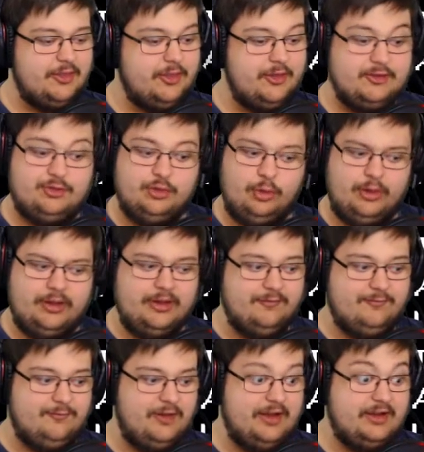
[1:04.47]
the joy
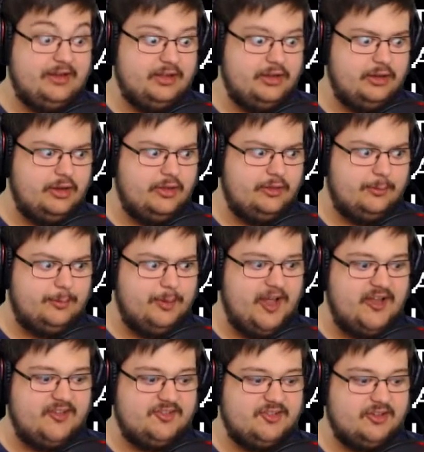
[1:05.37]
of finding another
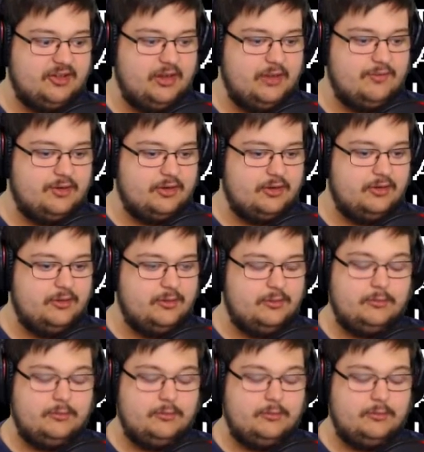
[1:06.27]
pasta lover.